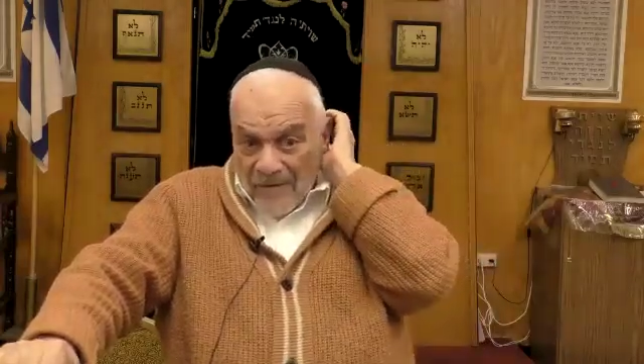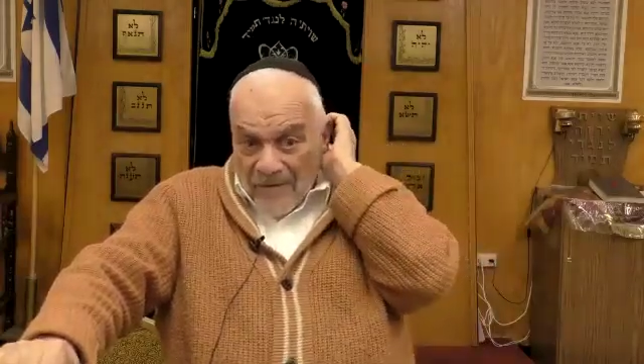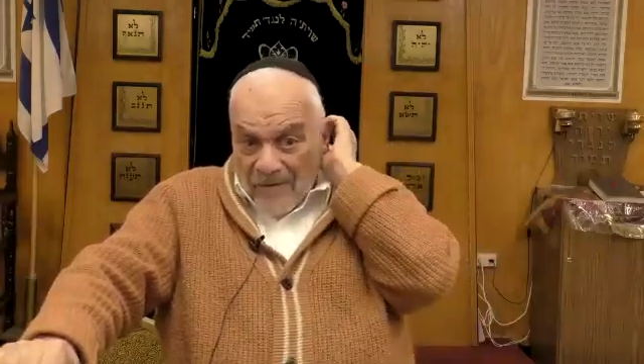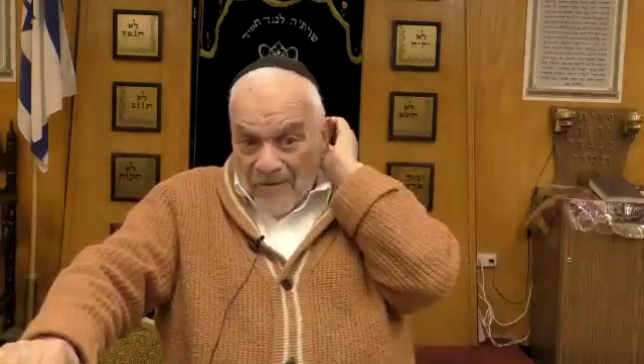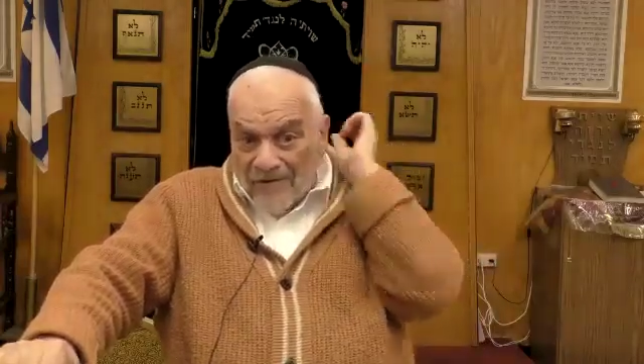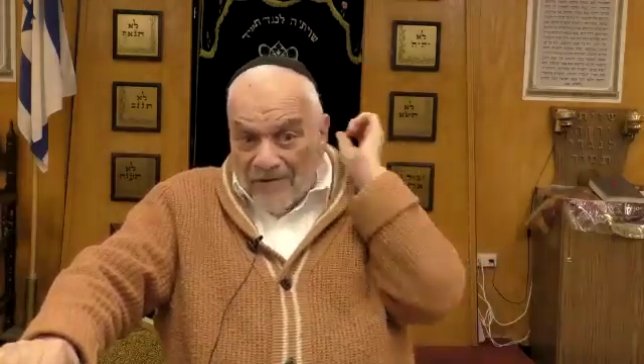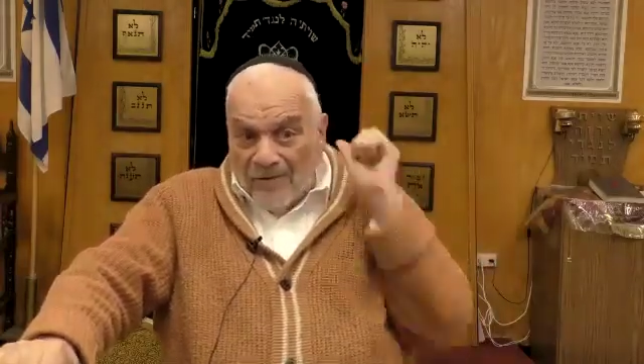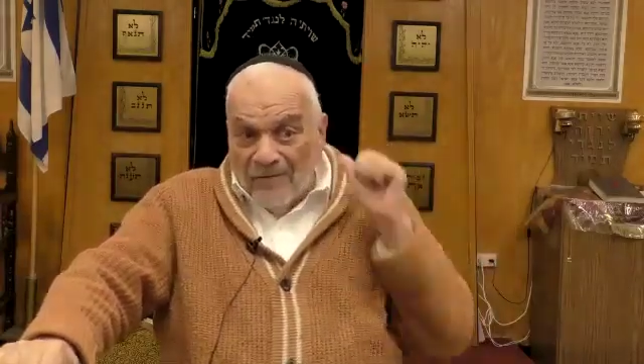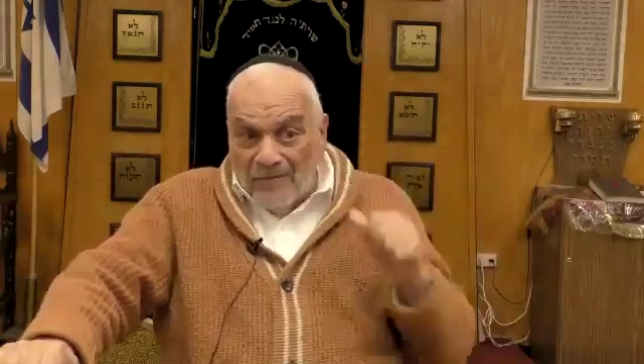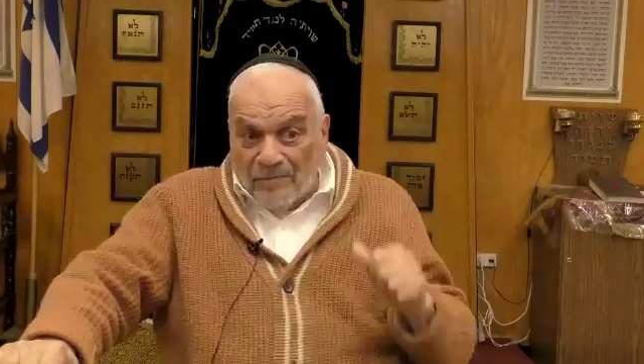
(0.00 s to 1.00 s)
were
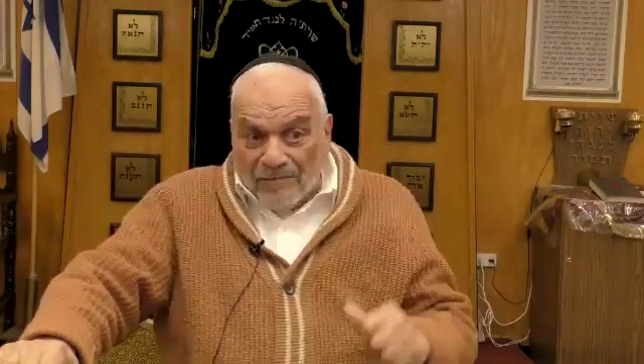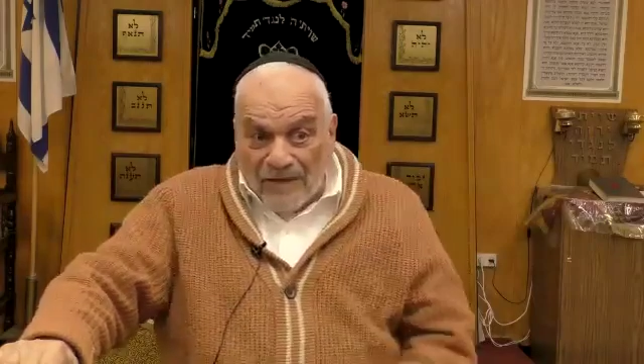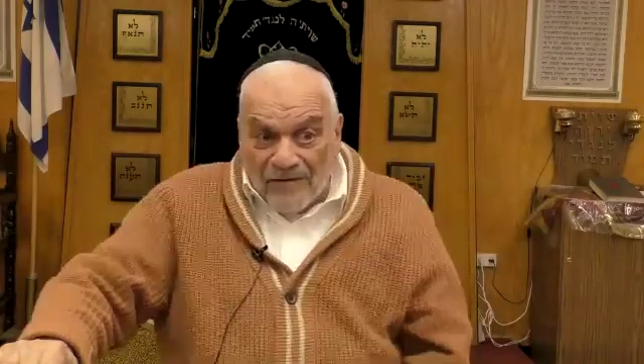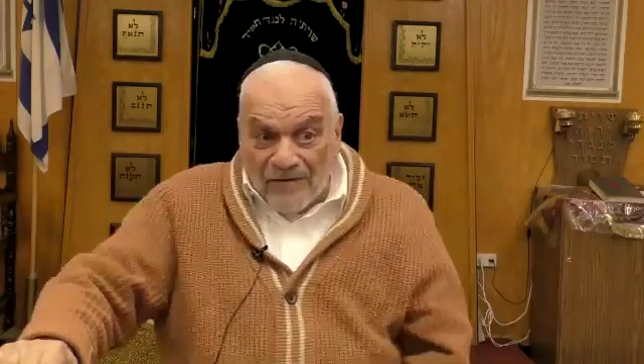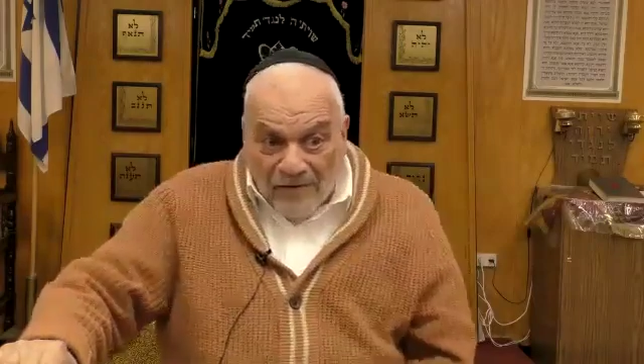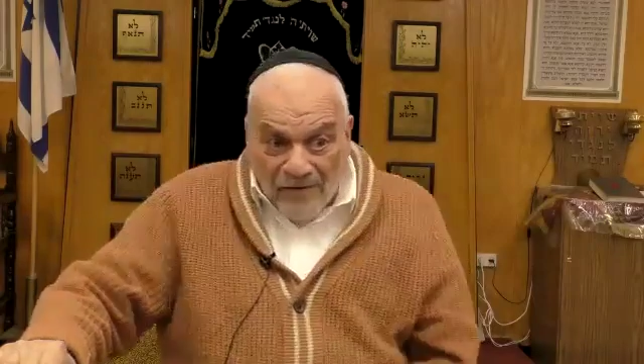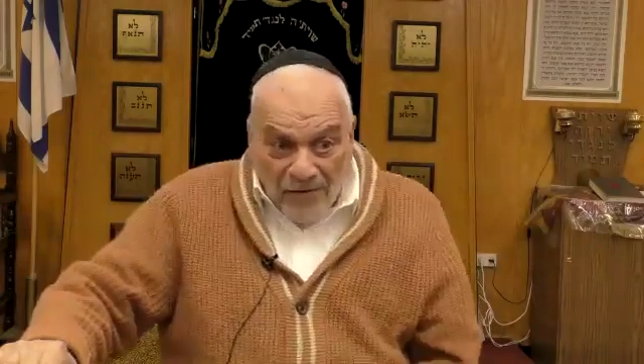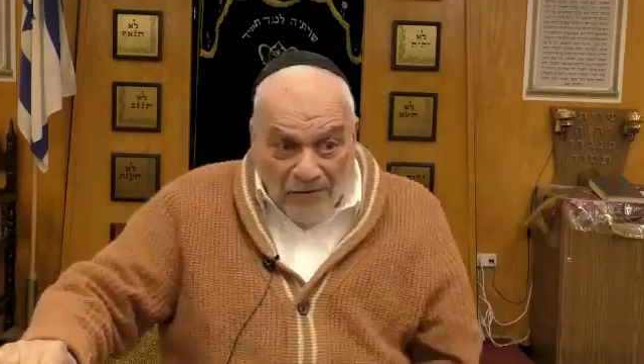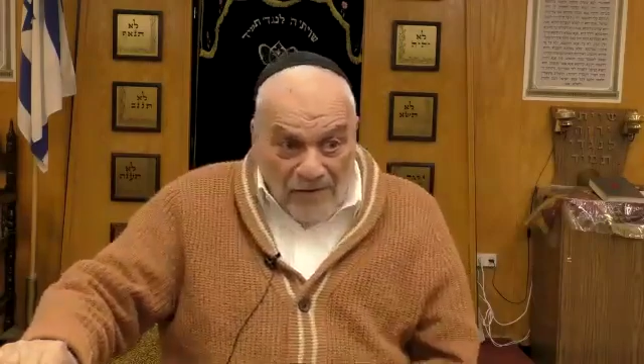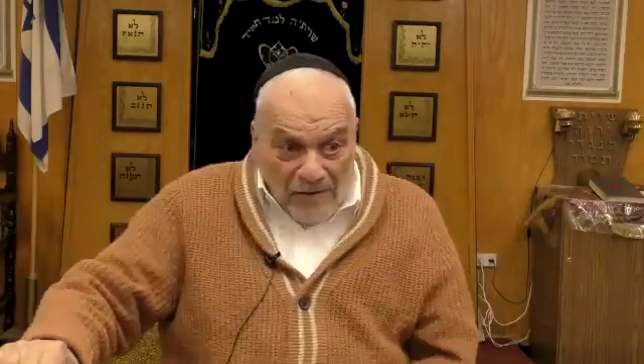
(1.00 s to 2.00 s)
to impress the
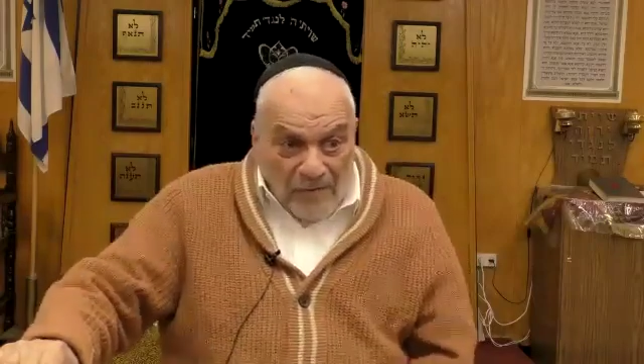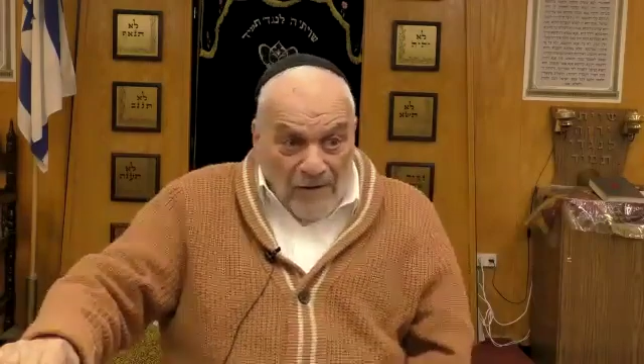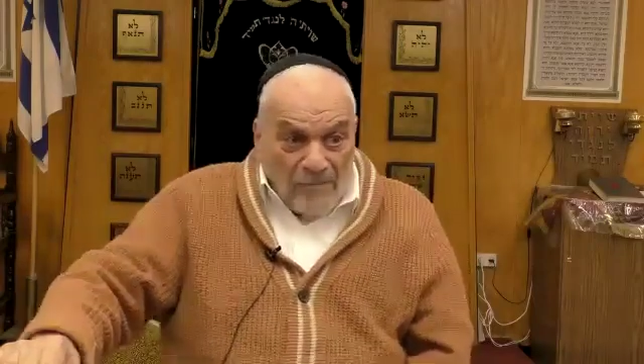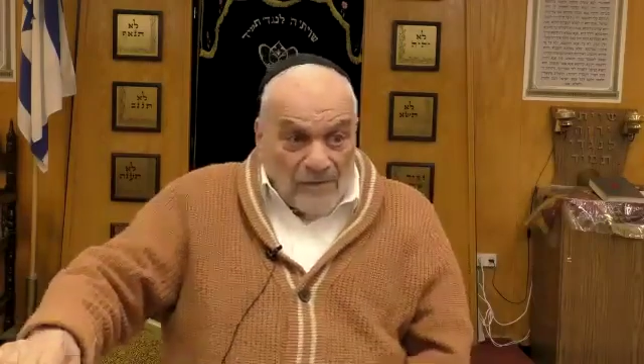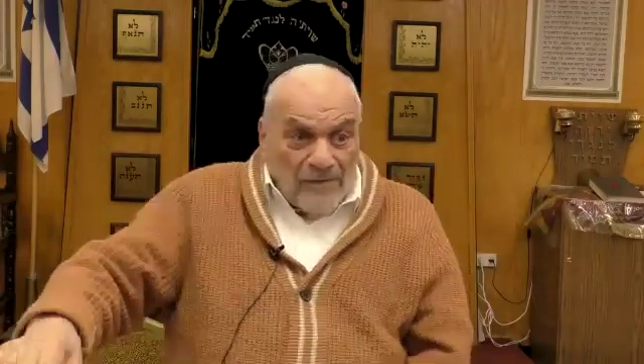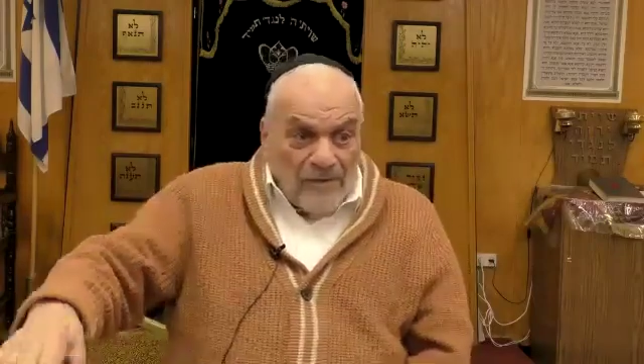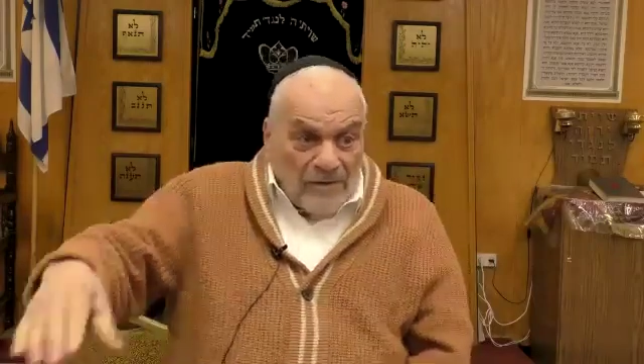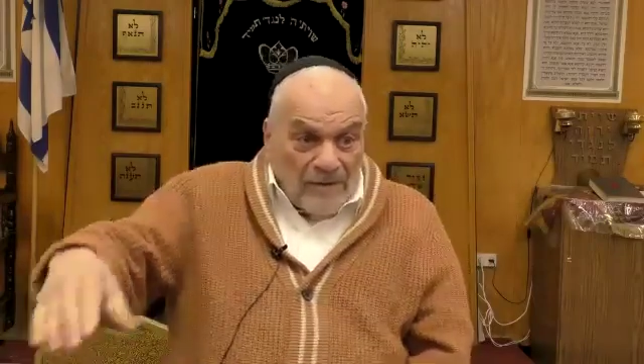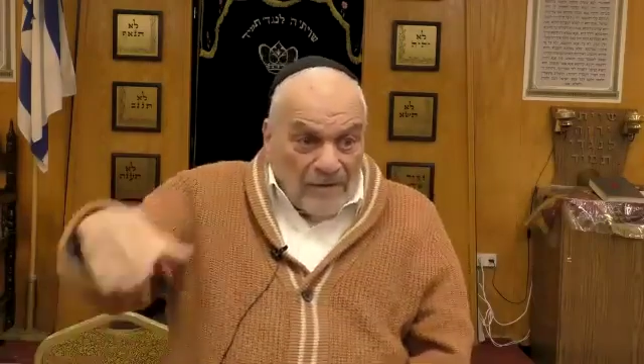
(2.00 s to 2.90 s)
Jewish people